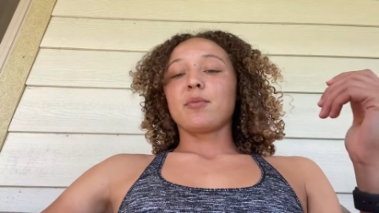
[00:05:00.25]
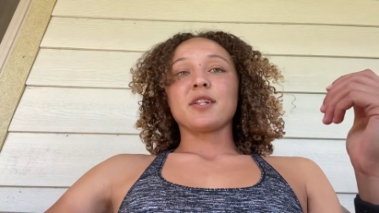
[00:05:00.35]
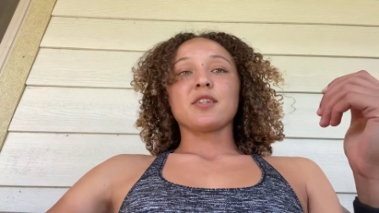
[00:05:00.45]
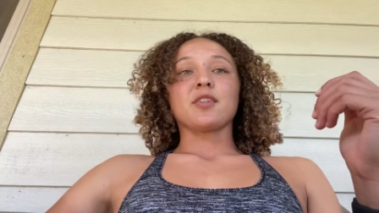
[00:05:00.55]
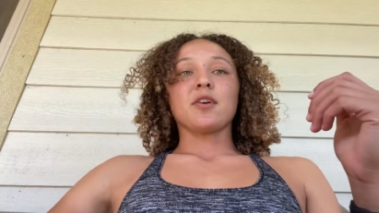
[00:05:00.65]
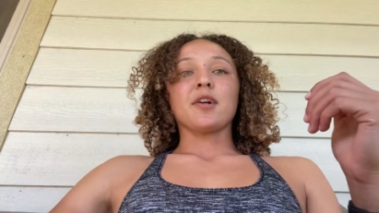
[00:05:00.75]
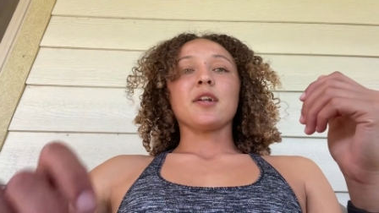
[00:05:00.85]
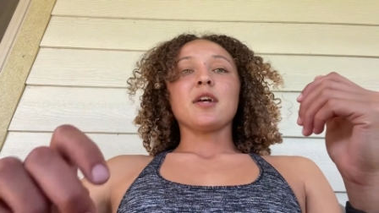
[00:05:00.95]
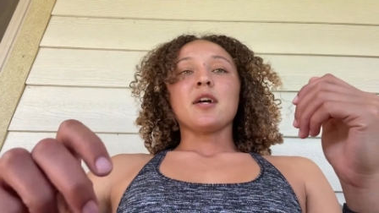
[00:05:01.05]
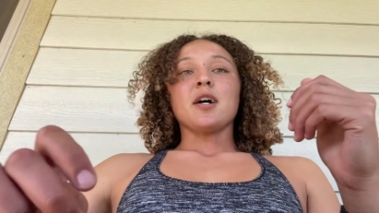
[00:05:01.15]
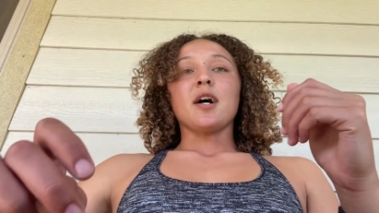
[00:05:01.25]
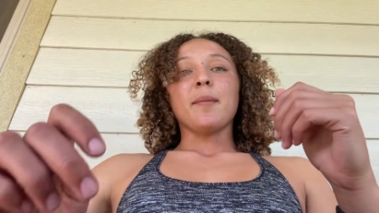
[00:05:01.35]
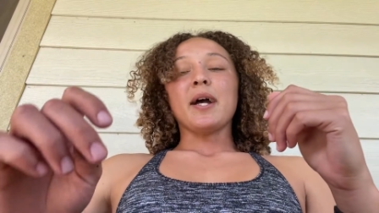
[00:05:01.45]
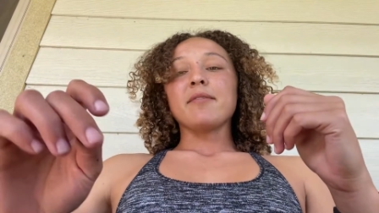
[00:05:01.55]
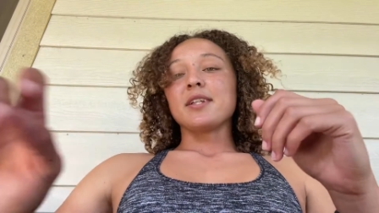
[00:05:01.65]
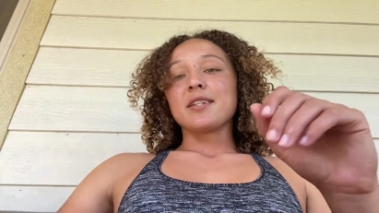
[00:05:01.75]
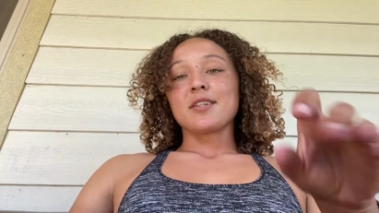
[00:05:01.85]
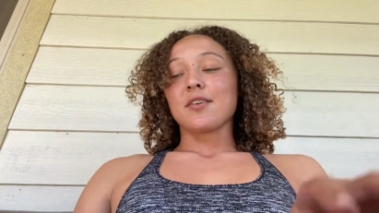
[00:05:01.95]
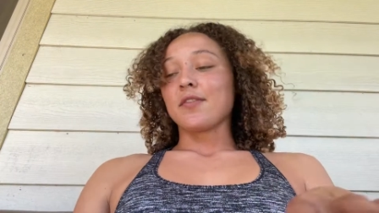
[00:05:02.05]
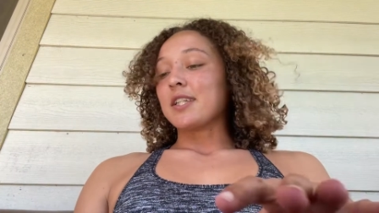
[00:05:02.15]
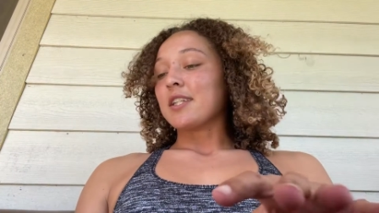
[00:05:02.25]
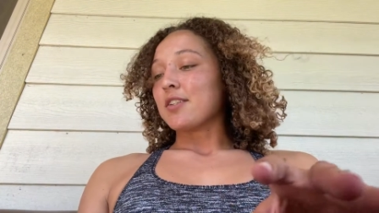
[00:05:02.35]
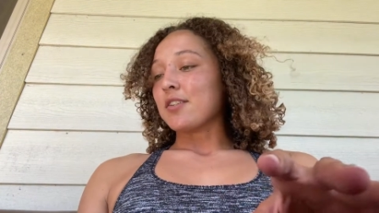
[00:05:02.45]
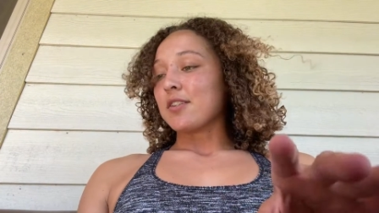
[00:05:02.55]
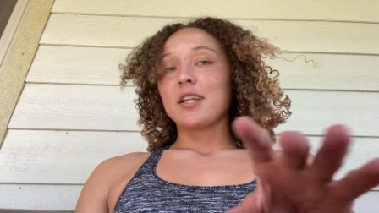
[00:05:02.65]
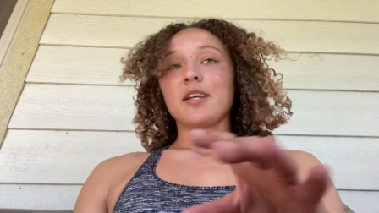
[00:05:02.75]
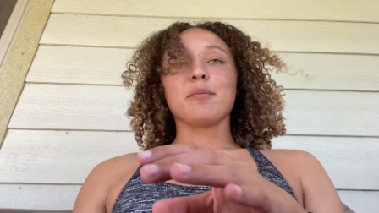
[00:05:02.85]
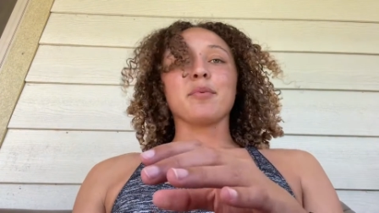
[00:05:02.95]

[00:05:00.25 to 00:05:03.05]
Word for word: We're about to start. Um, I have a list of stuff I need to do today,